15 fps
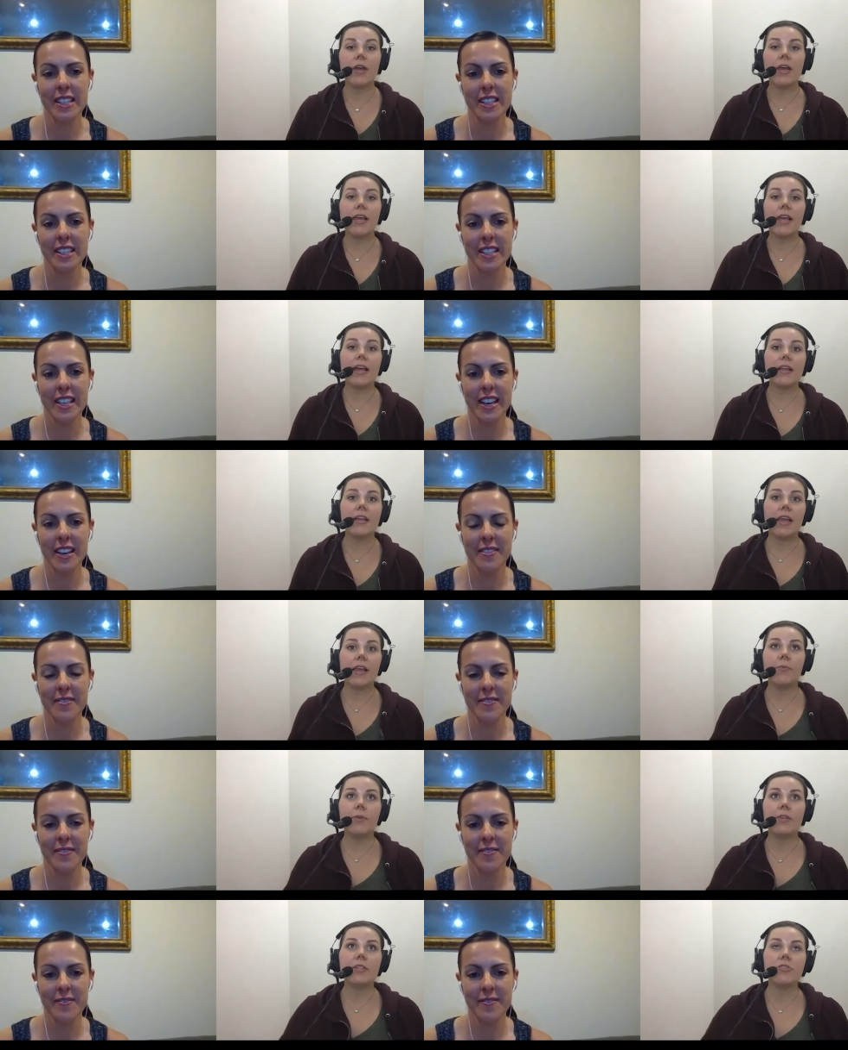Speaker 1: again, yeah. like
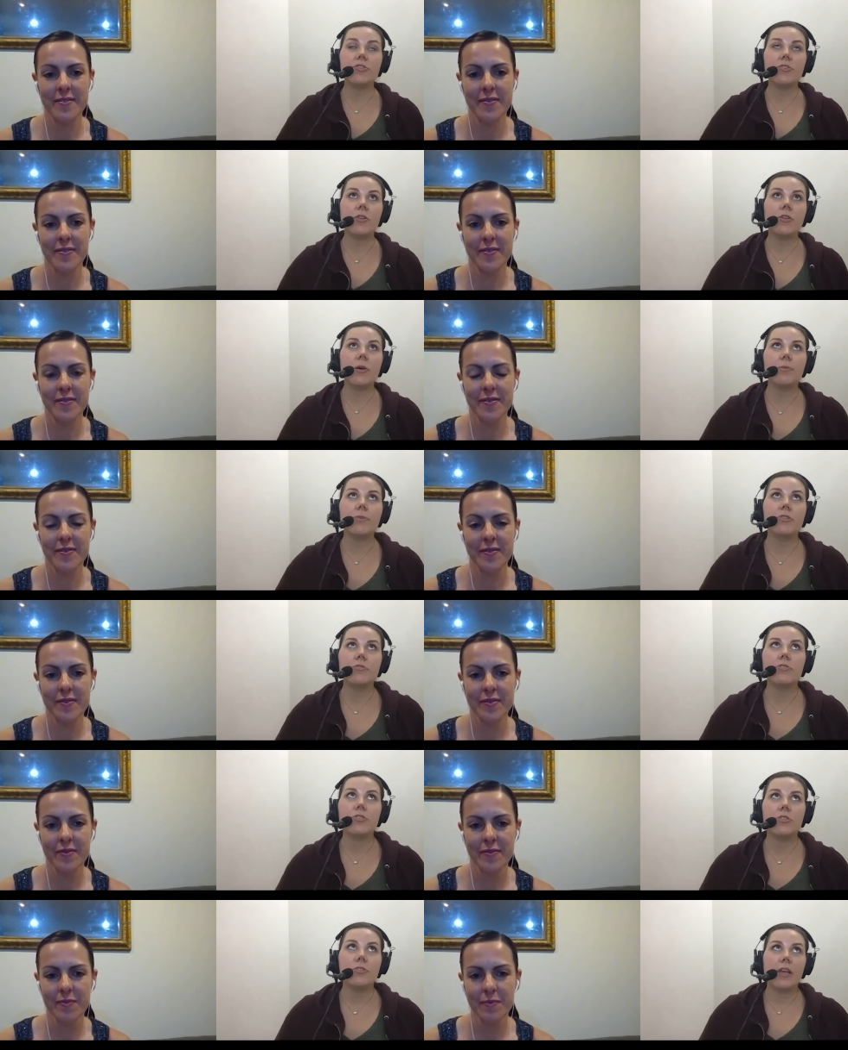with the solo
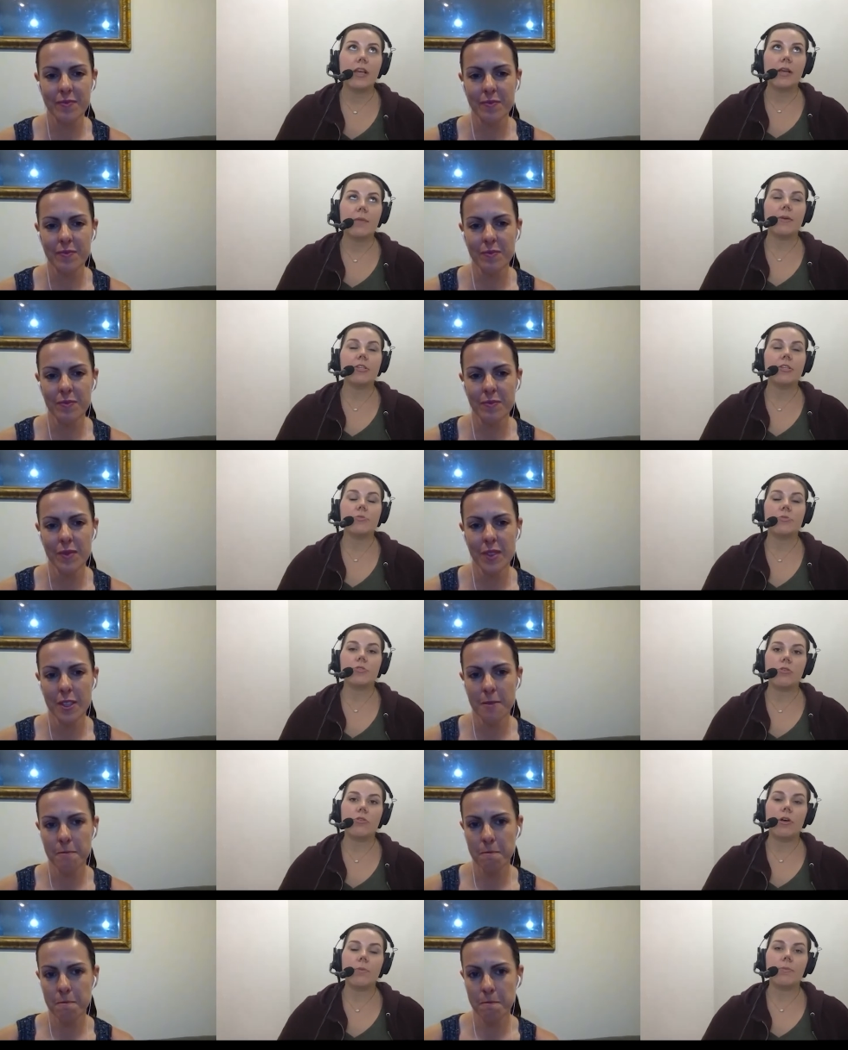episodes too, like I might do a
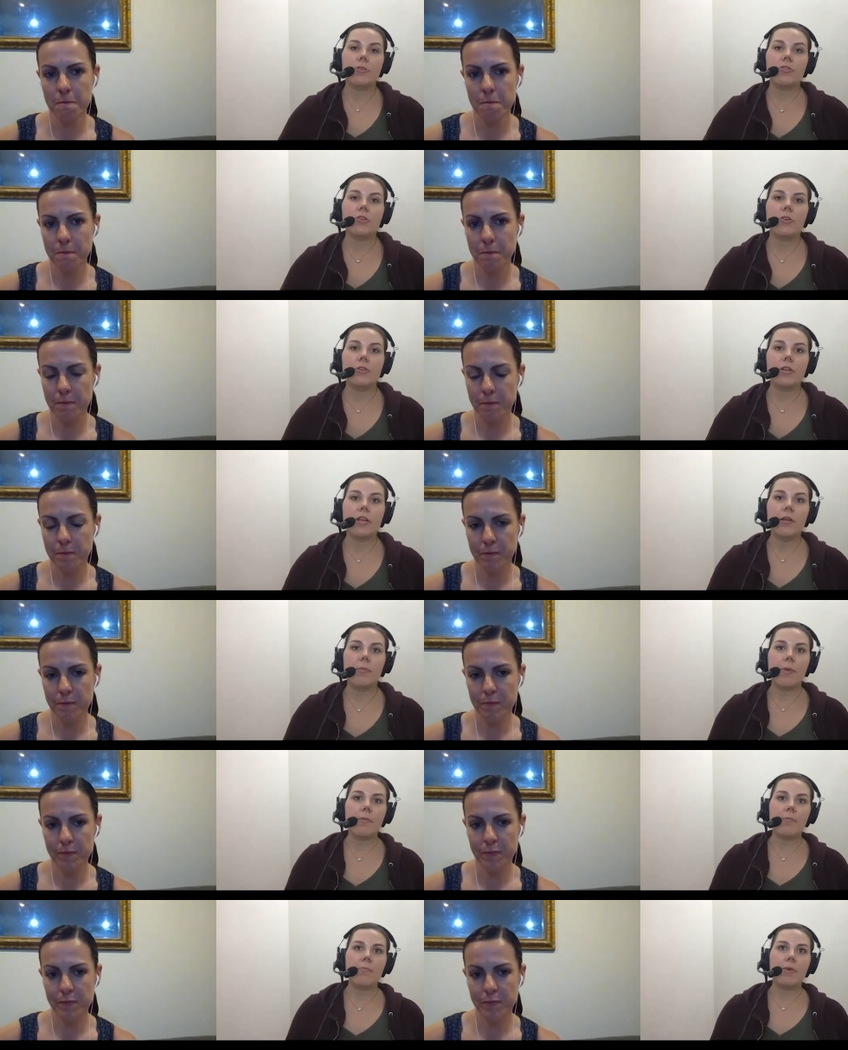solo episode and it
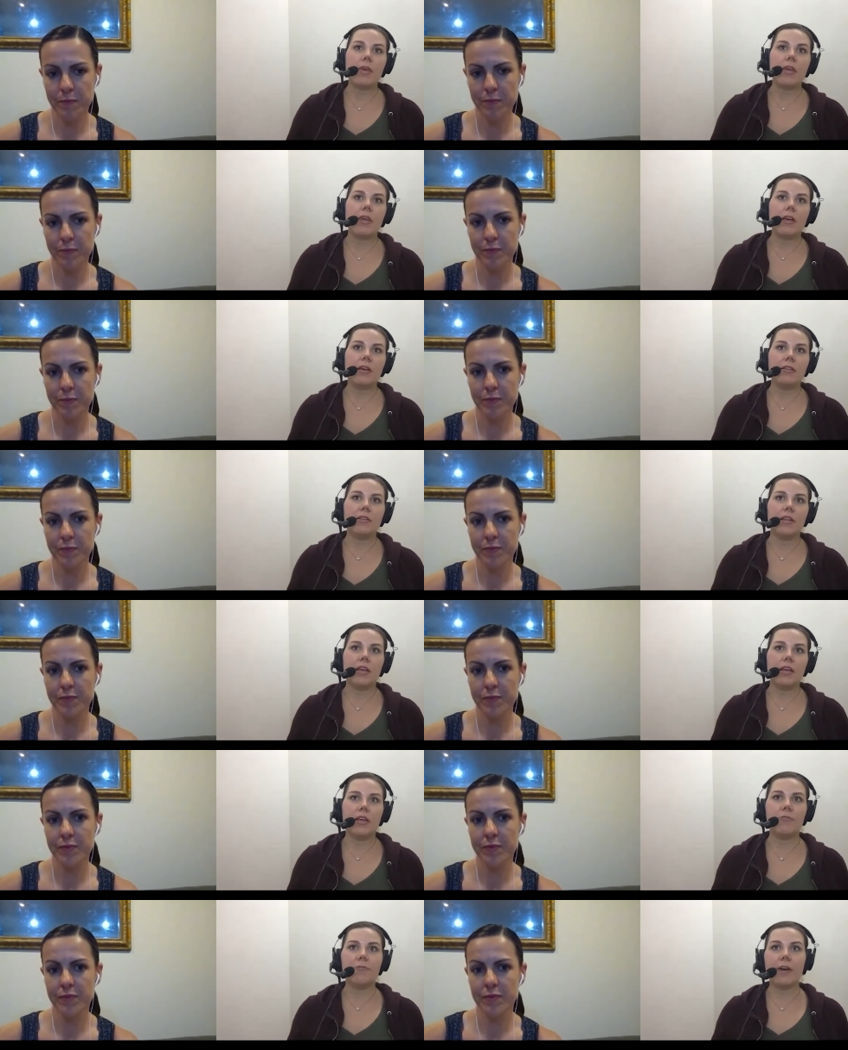might be on
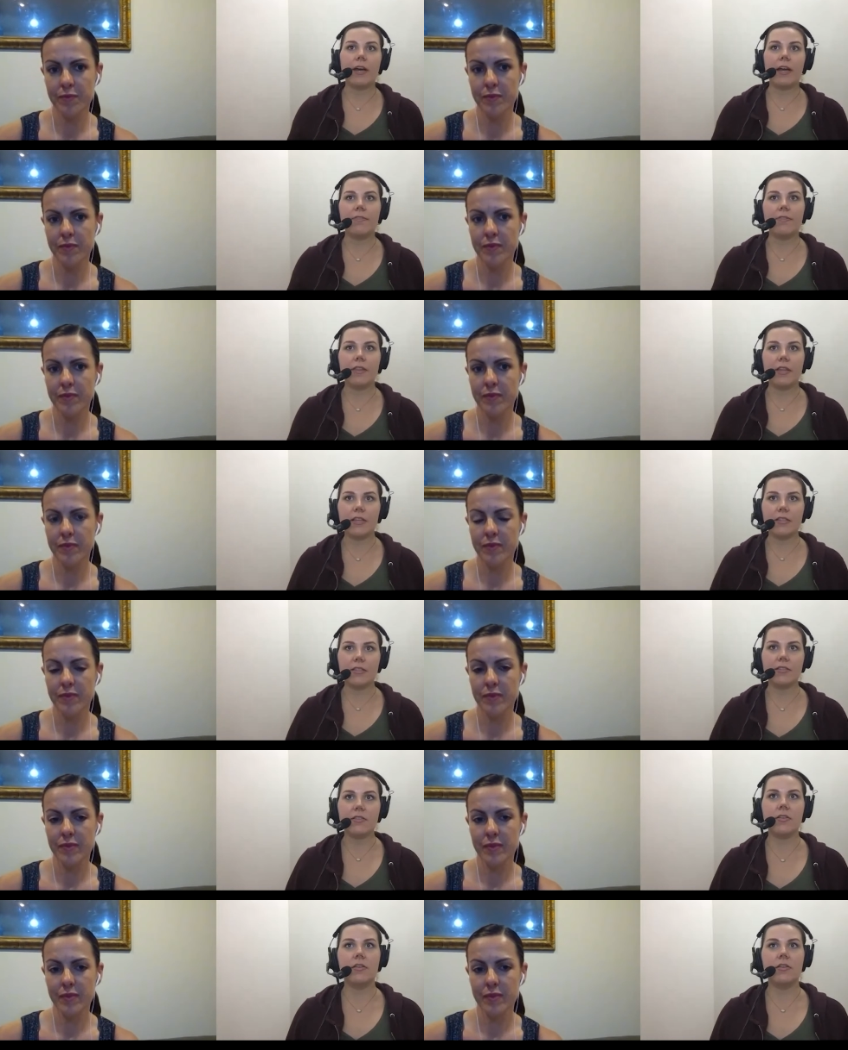like five
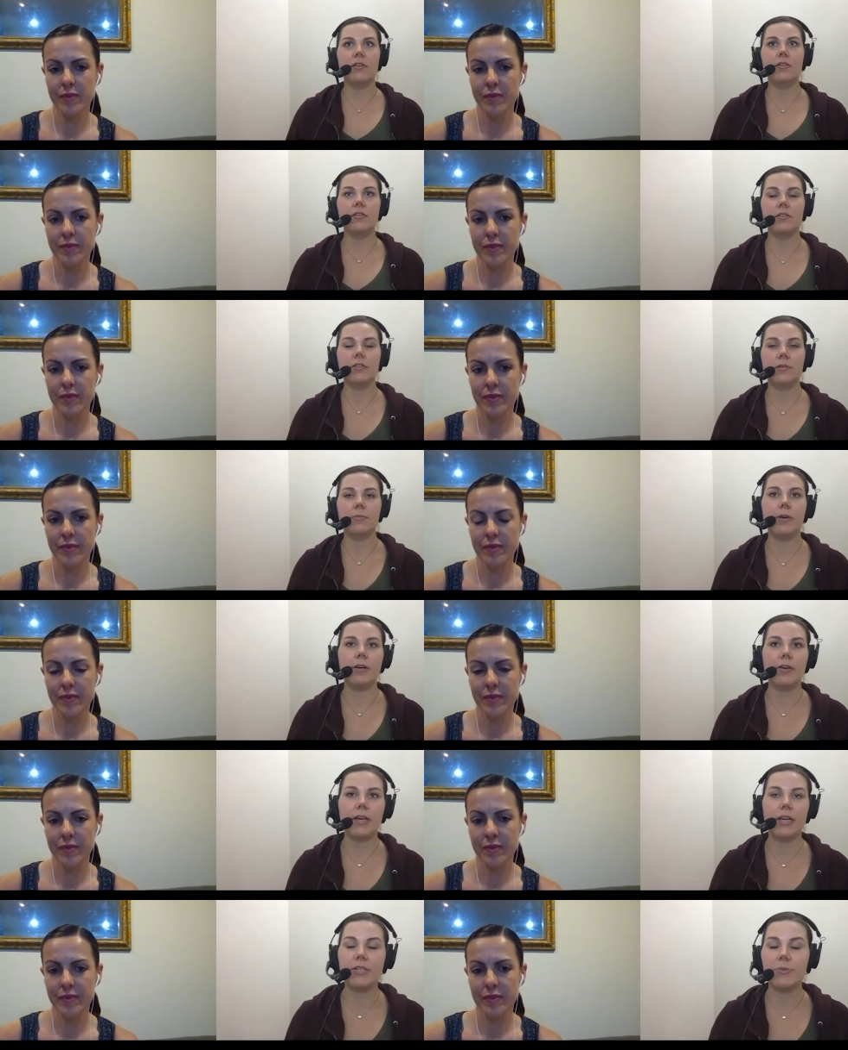things about
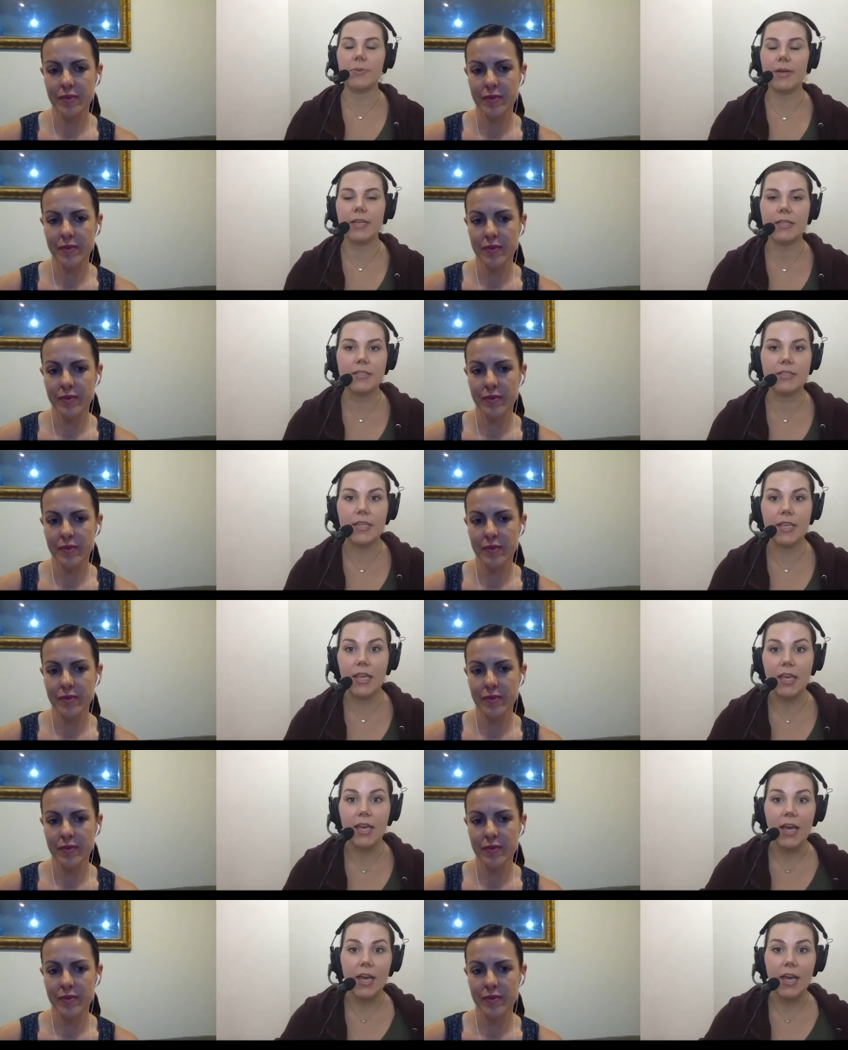X, Y, and Z.